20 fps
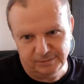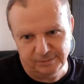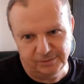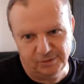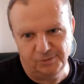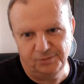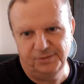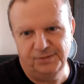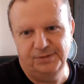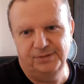
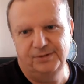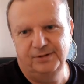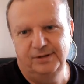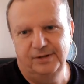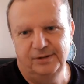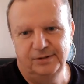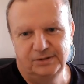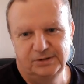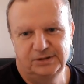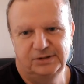
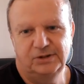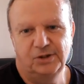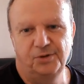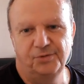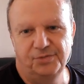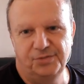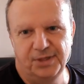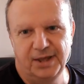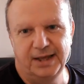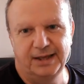
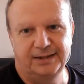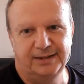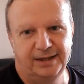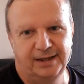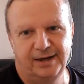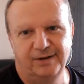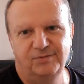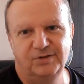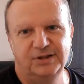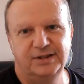don't think that
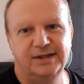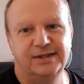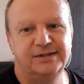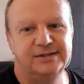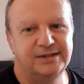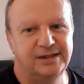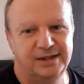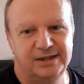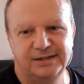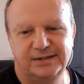everything's
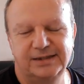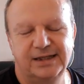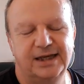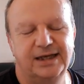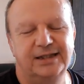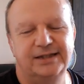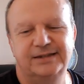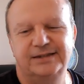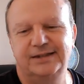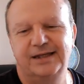going to
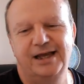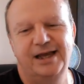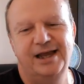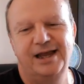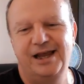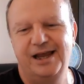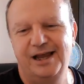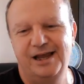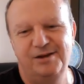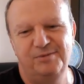stay the
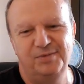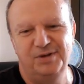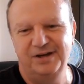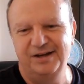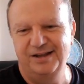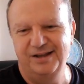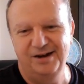same and,